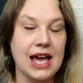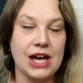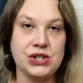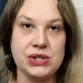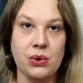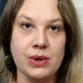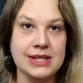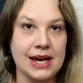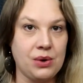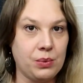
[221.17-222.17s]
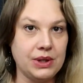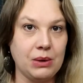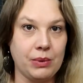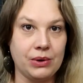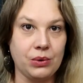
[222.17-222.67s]
And she's always had a
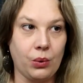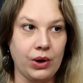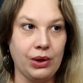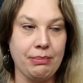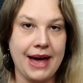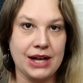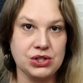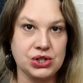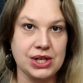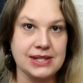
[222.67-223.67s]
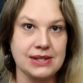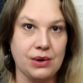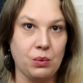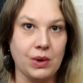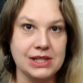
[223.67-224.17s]
really weird oil patch just
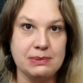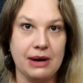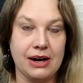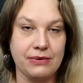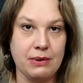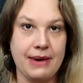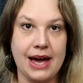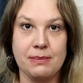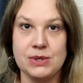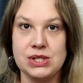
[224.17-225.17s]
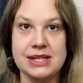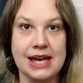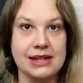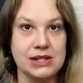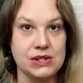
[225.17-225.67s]
on one spot of her back, but she's
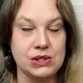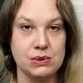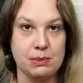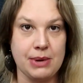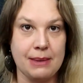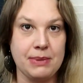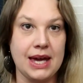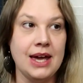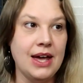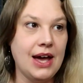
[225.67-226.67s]
had it since she was a puppy.